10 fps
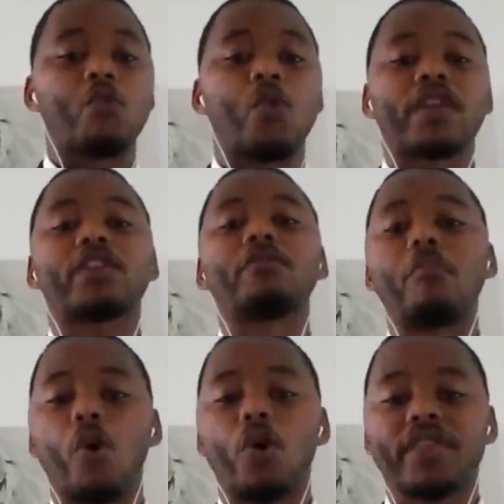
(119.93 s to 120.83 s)
worth
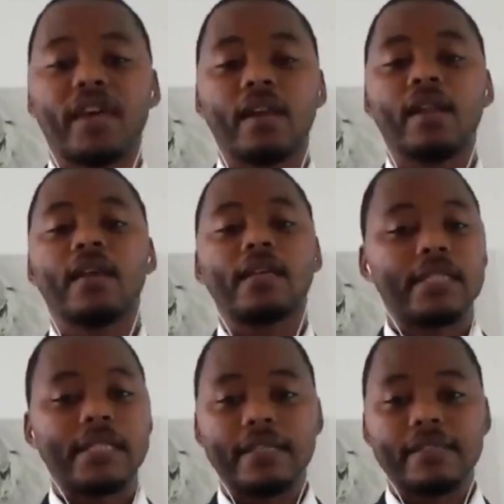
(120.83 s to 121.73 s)
more than,
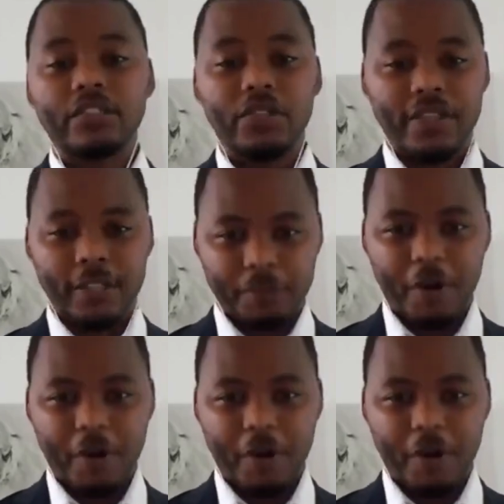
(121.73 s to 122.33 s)
listen to this